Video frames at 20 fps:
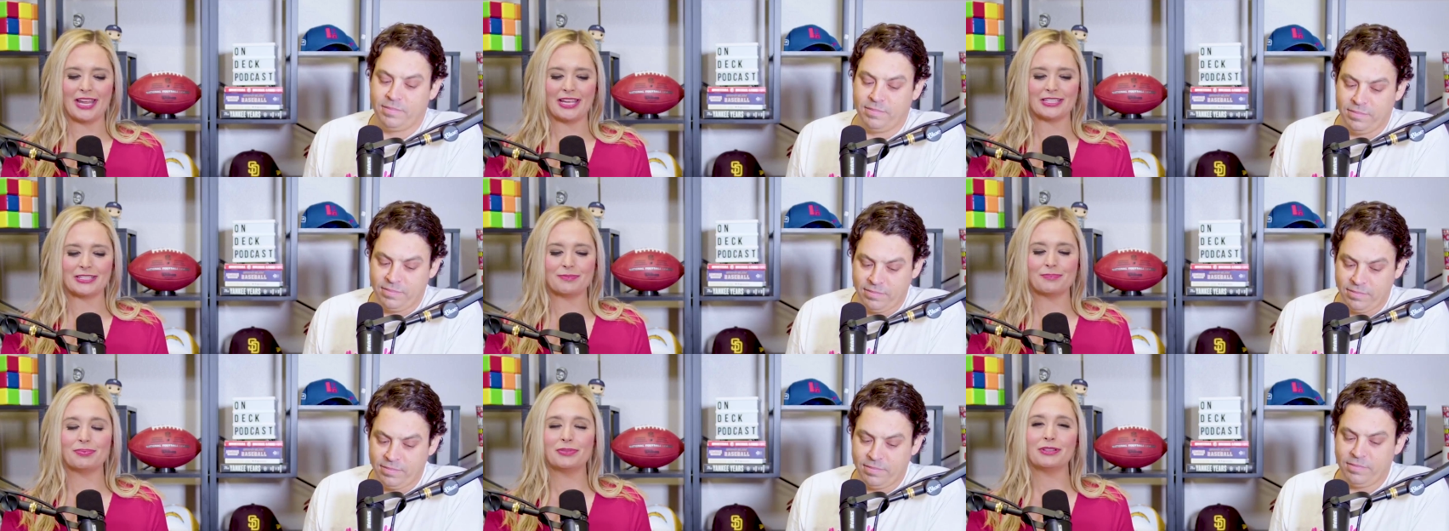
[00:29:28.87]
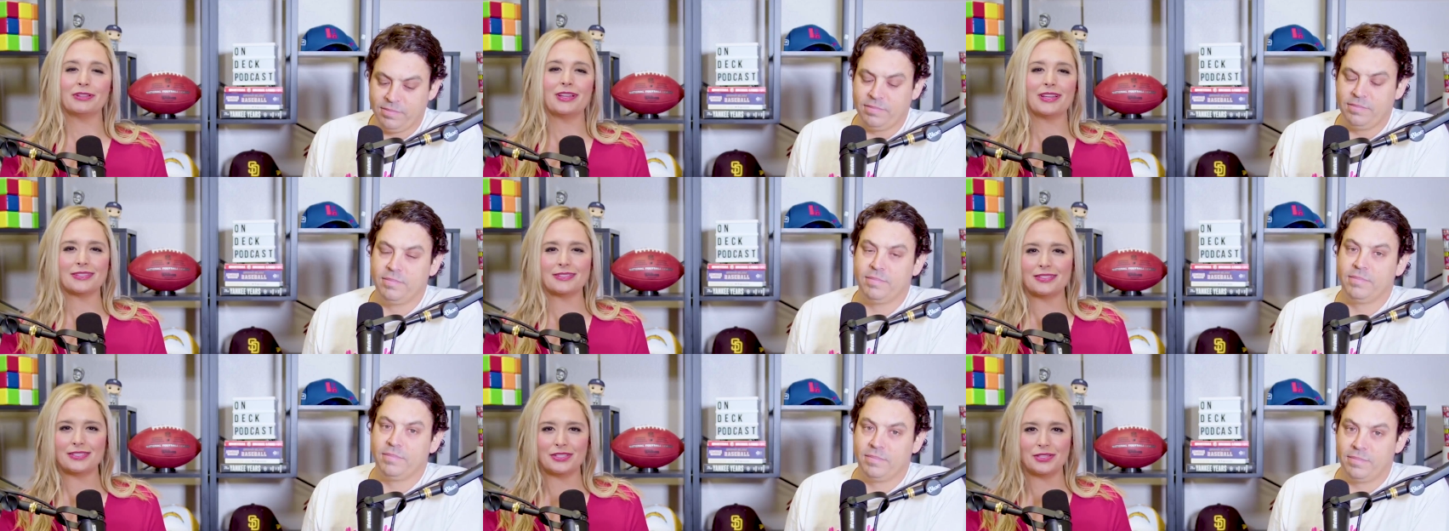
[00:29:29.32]
Speaker 1: It's
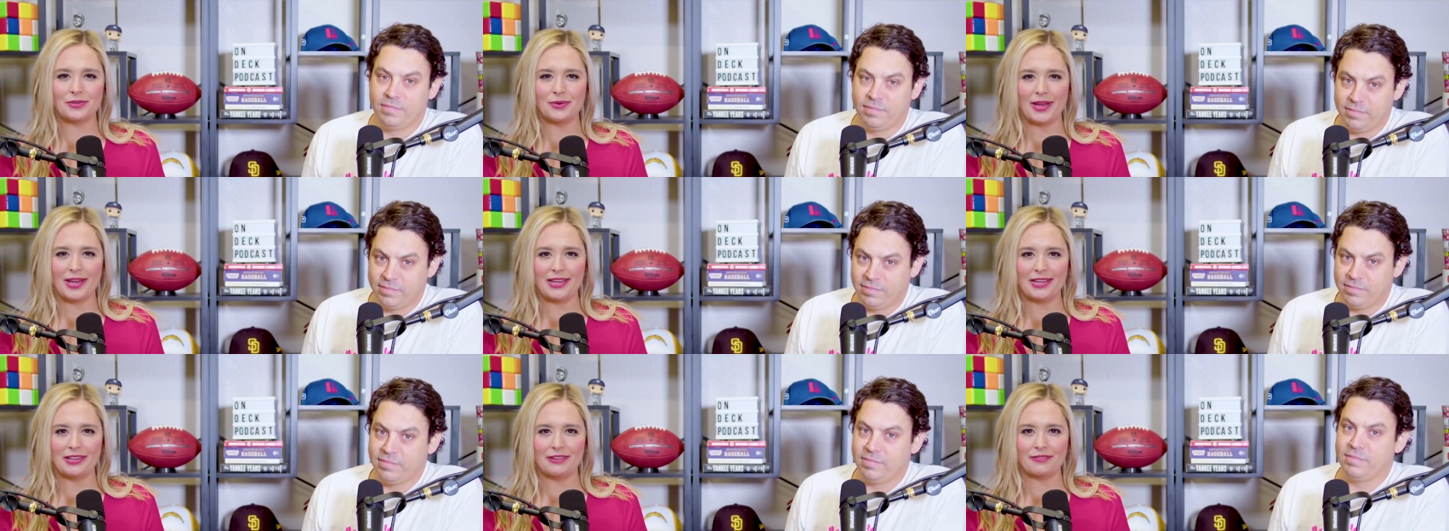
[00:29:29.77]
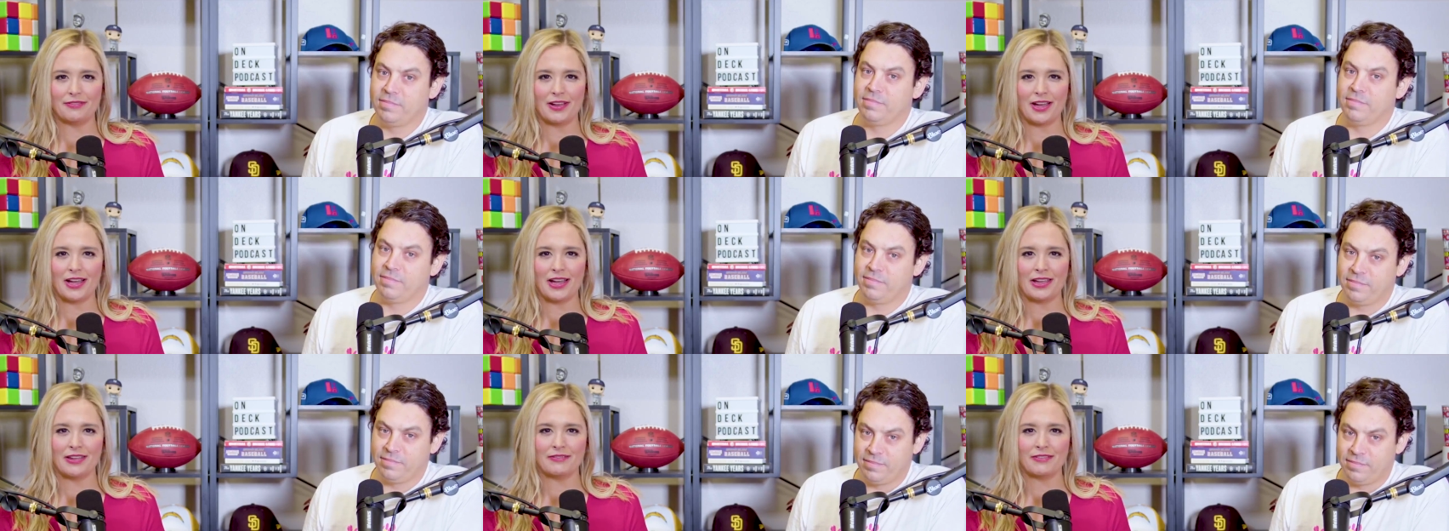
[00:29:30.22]
plus
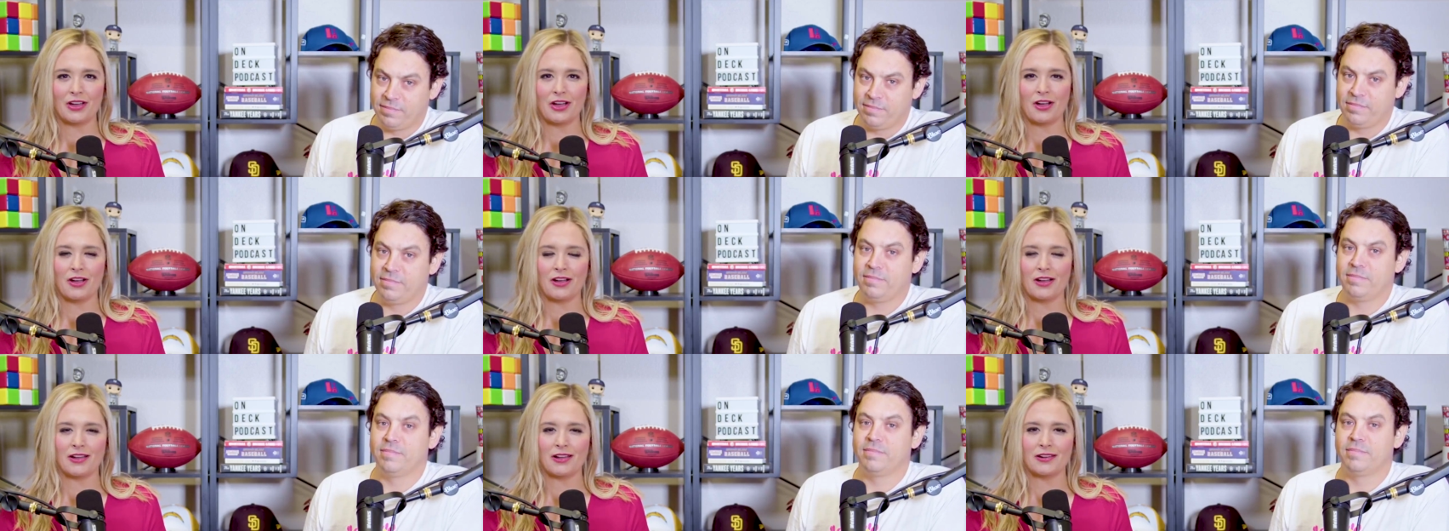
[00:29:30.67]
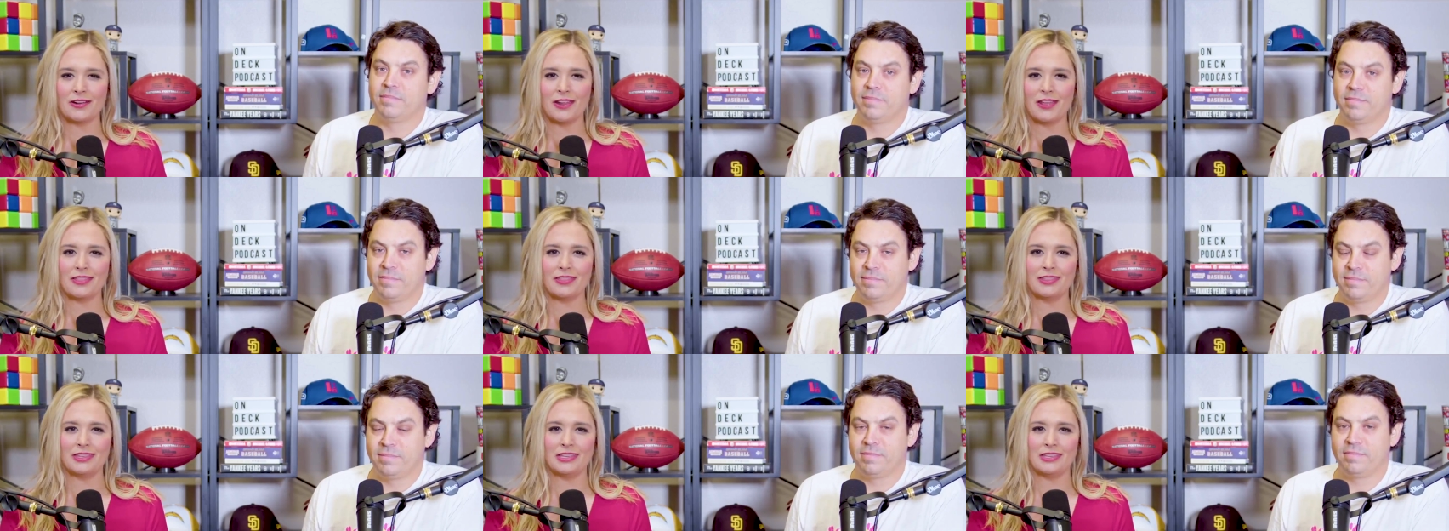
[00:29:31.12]
285 on
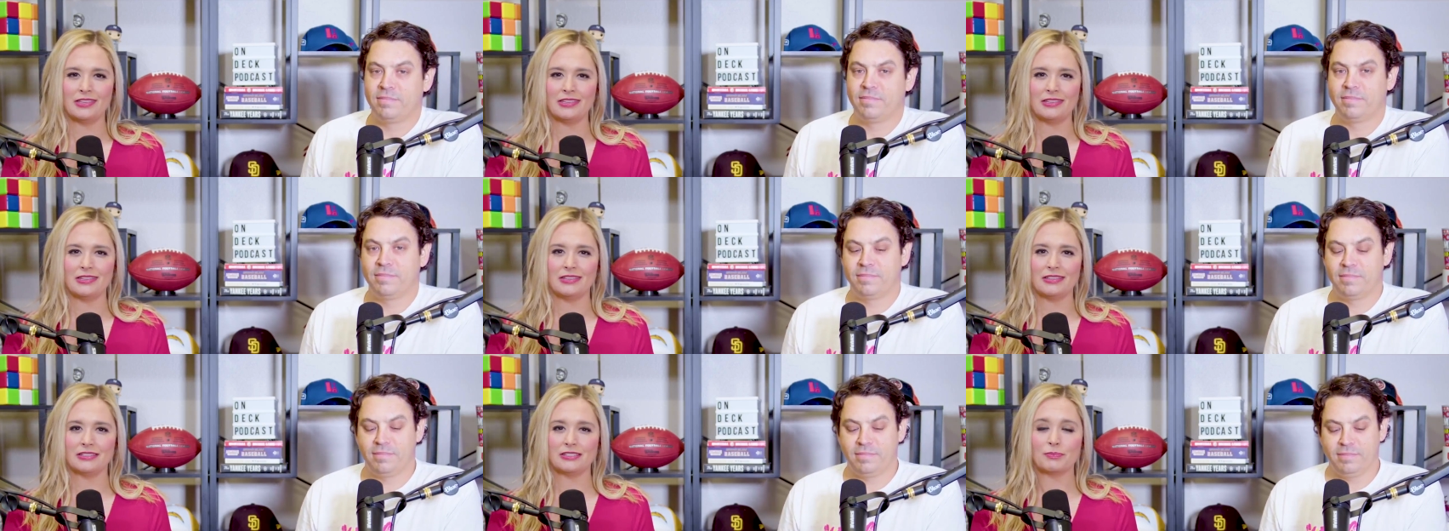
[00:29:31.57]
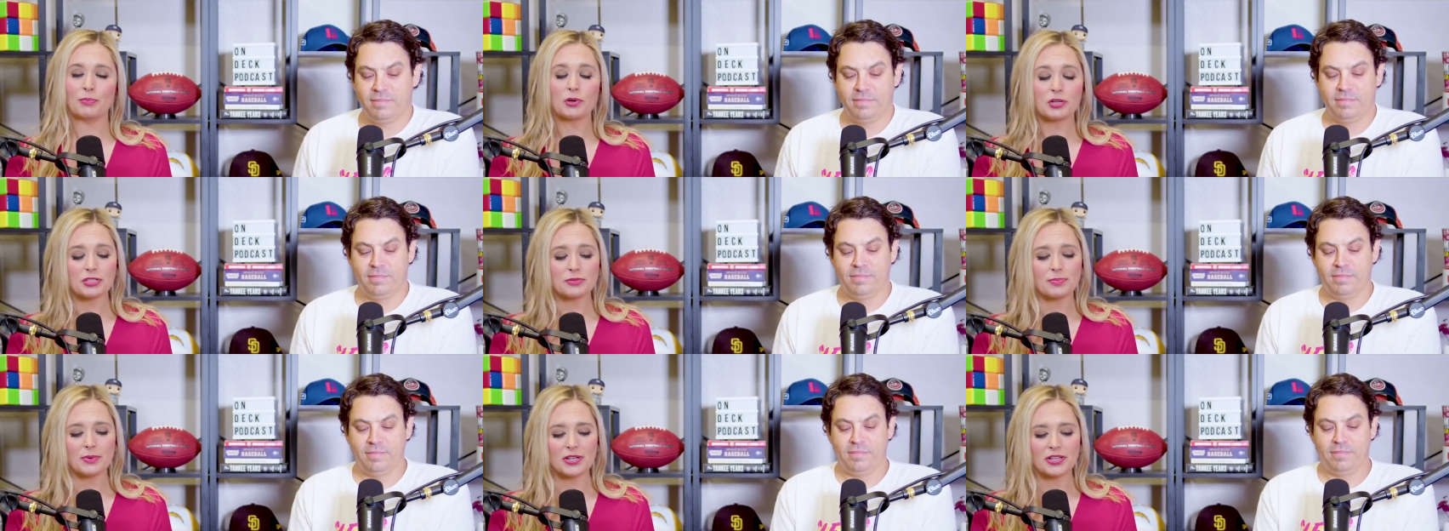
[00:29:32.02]
the
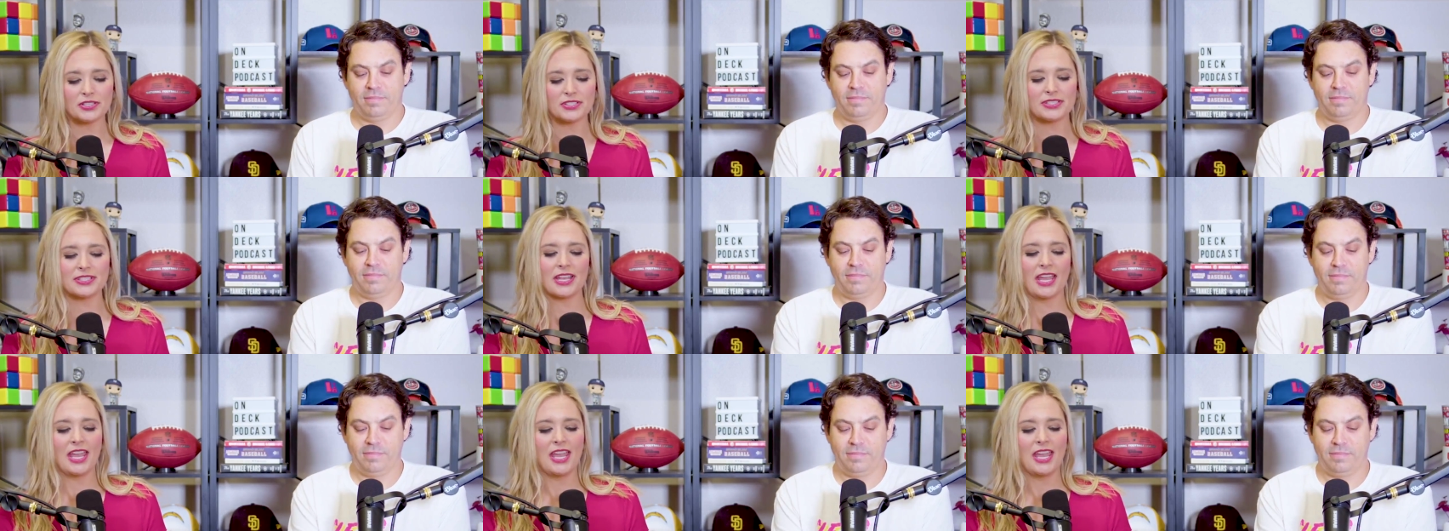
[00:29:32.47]
sports books.